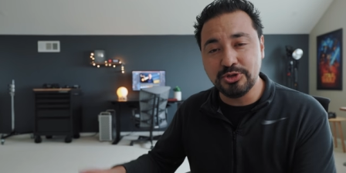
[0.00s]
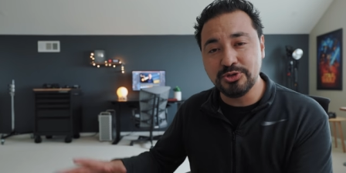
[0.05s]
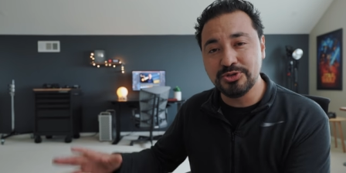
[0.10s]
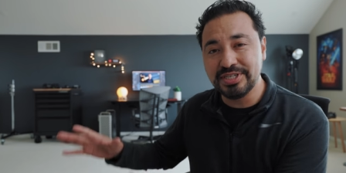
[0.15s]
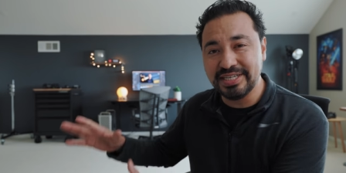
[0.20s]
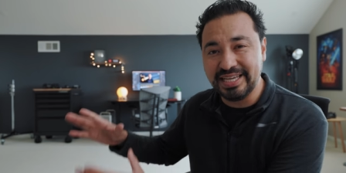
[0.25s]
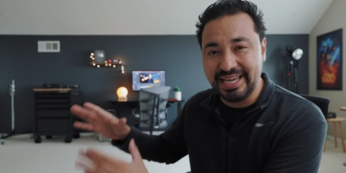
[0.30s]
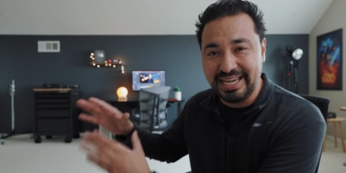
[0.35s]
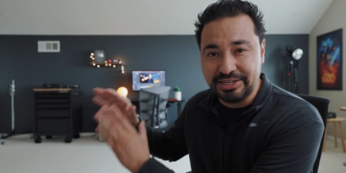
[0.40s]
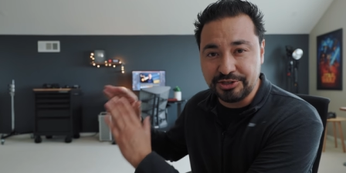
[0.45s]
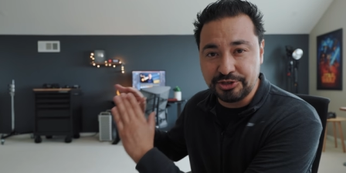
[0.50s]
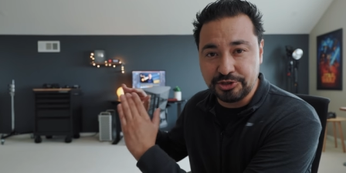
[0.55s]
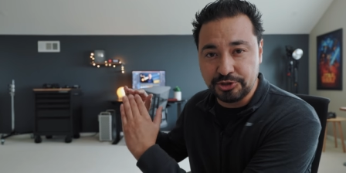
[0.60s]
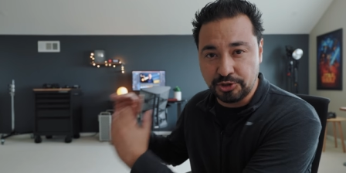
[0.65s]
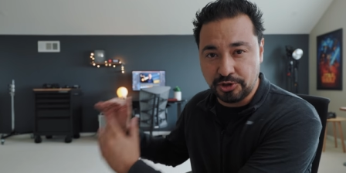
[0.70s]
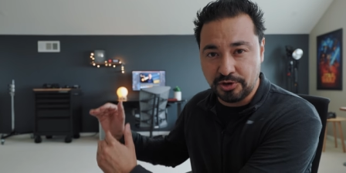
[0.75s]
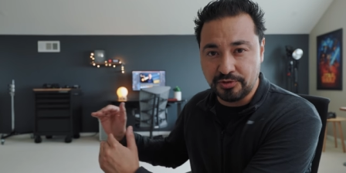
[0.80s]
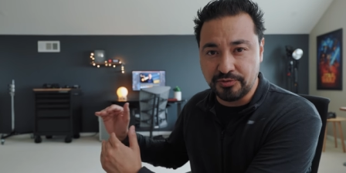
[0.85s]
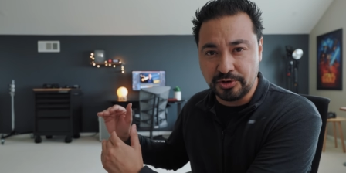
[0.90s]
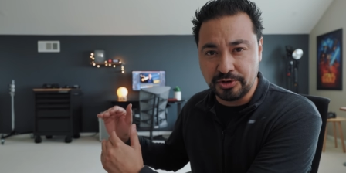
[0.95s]
using a
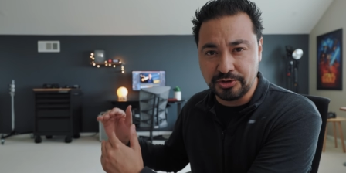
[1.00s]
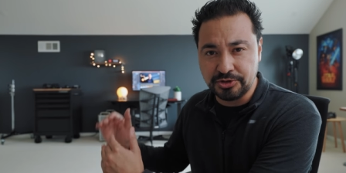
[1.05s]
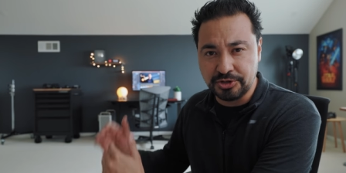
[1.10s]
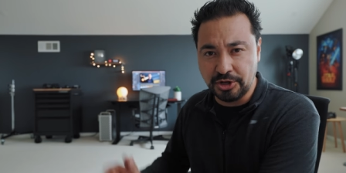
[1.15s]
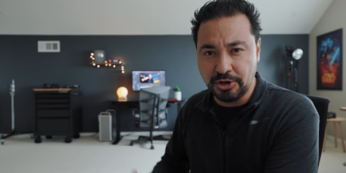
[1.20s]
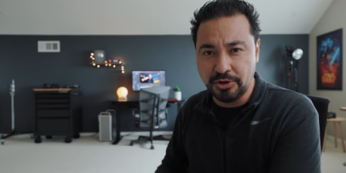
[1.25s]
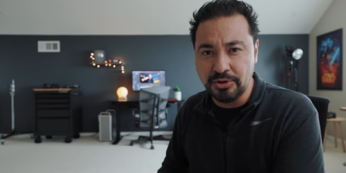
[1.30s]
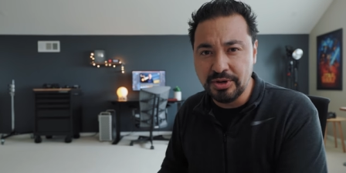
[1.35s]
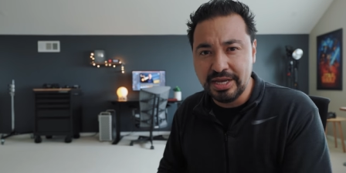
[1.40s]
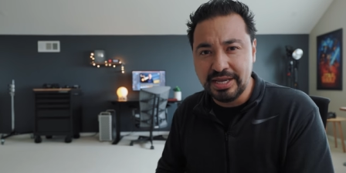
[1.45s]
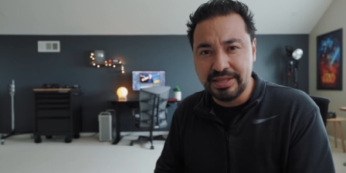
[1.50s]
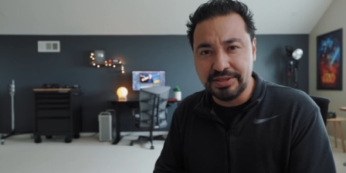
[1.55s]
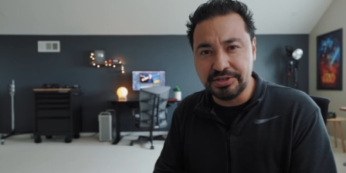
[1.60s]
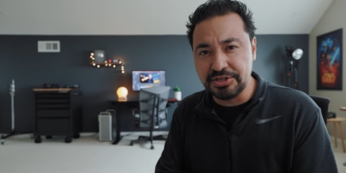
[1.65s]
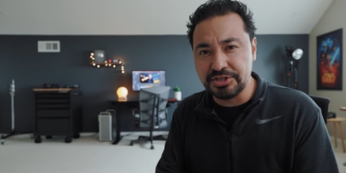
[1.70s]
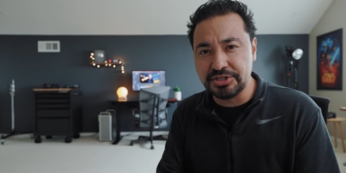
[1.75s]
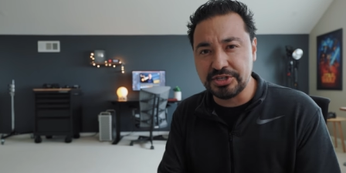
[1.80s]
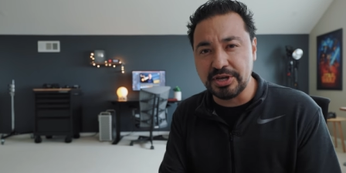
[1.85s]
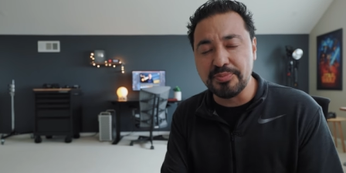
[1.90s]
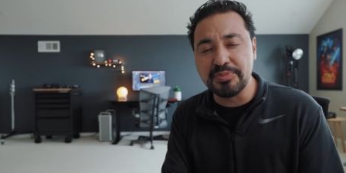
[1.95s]
server. So this
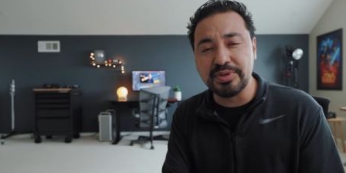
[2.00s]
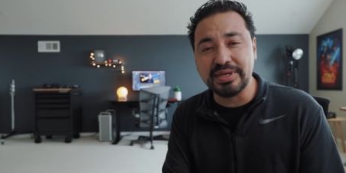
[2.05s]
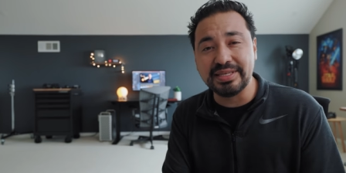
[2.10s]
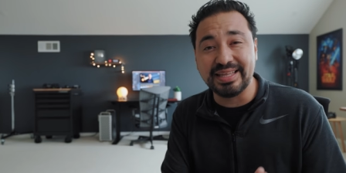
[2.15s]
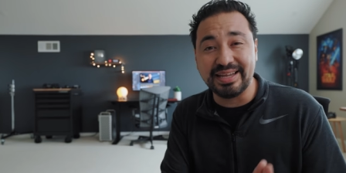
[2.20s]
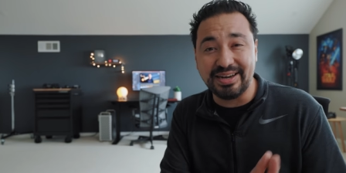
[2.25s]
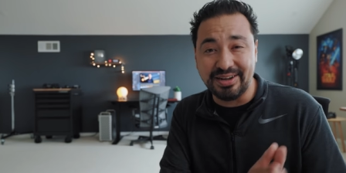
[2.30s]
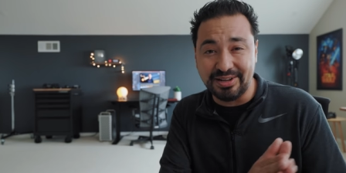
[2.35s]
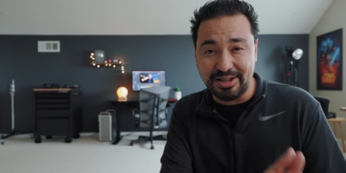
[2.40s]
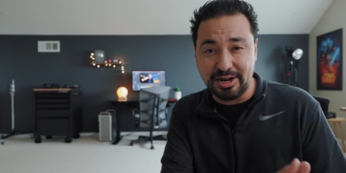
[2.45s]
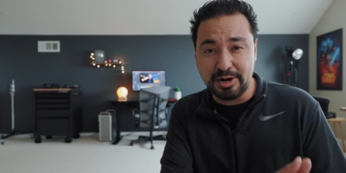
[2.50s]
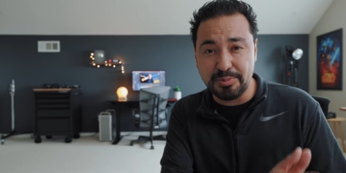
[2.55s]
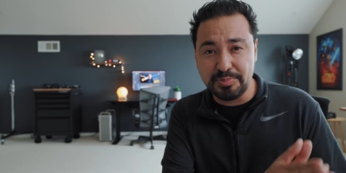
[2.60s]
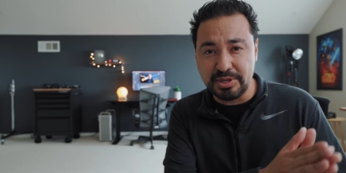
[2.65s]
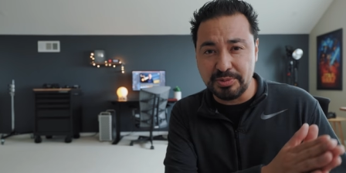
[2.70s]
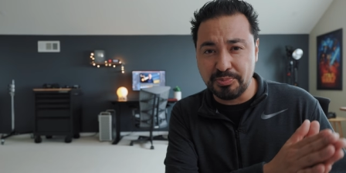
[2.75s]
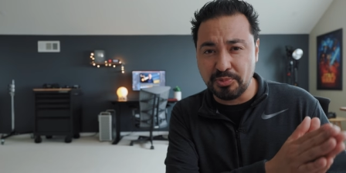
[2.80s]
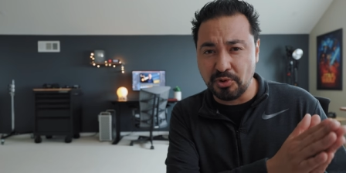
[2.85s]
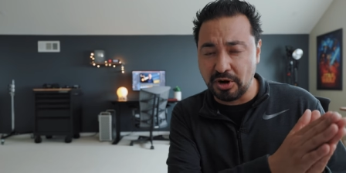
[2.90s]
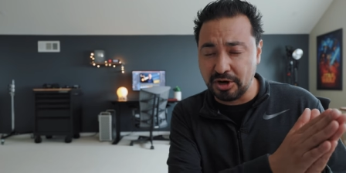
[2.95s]
is something that a lot of
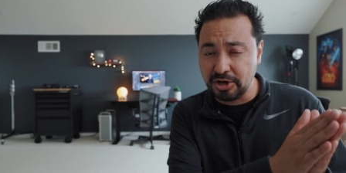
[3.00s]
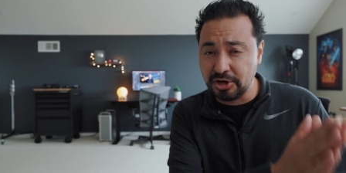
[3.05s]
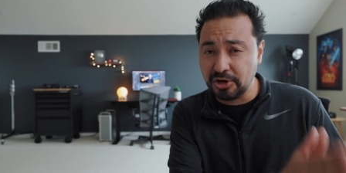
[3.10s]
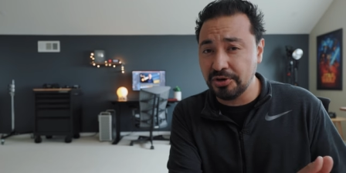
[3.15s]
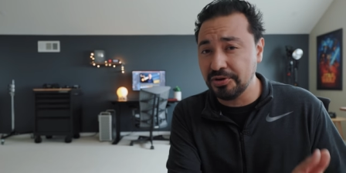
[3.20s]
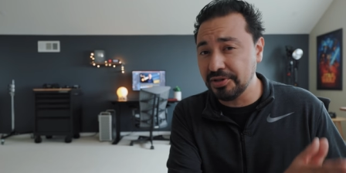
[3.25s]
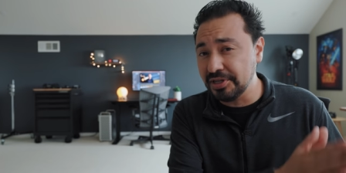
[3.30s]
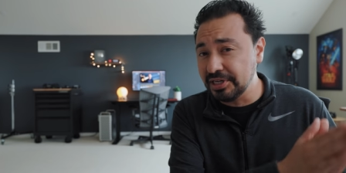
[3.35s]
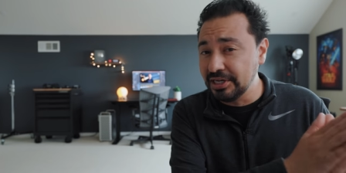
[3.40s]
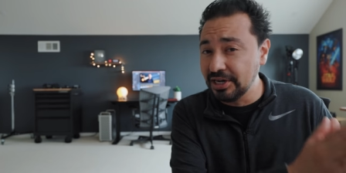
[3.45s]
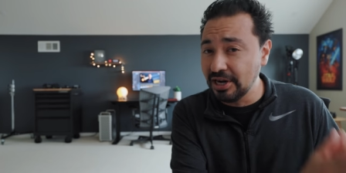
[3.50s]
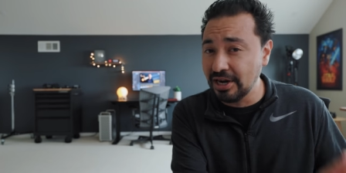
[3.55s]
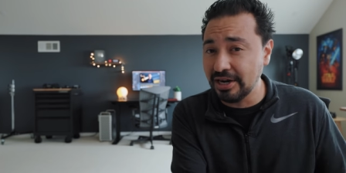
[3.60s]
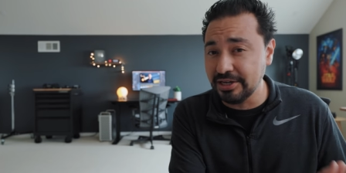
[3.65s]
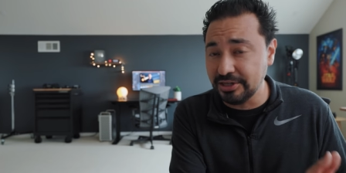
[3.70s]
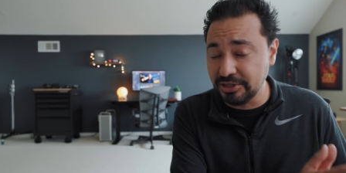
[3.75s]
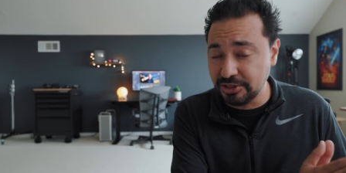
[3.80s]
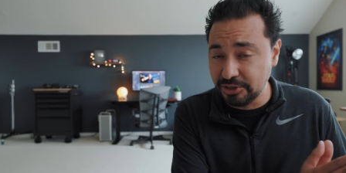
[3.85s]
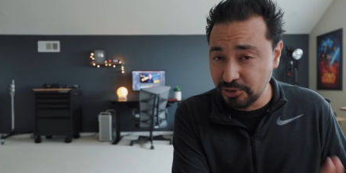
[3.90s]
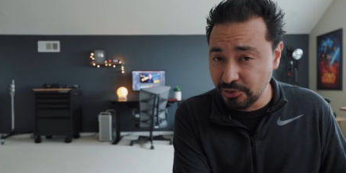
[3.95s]
people are currently
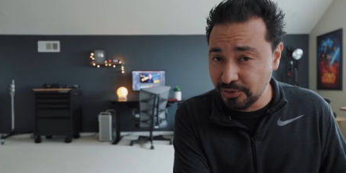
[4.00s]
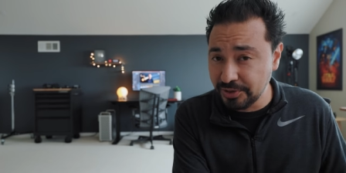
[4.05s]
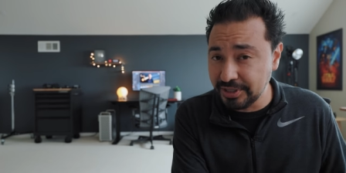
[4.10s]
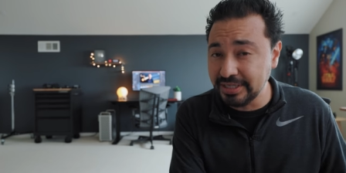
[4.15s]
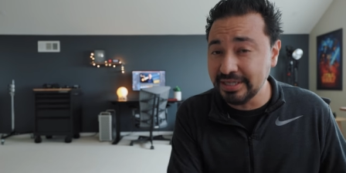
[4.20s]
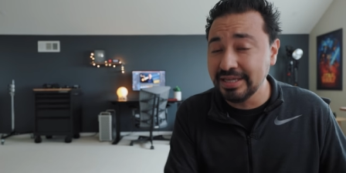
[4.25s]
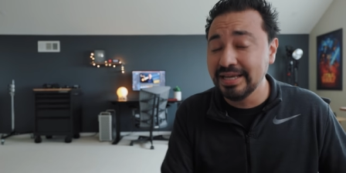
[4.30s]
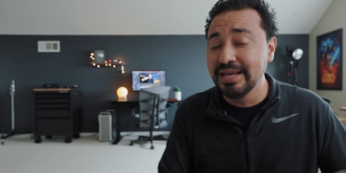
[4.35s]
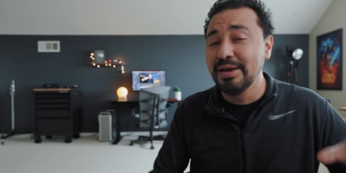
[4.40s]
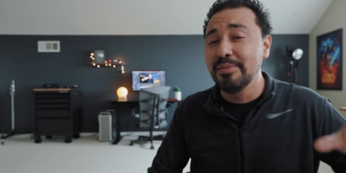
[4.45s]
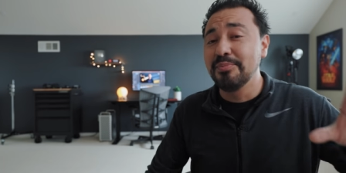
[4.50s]
not doing,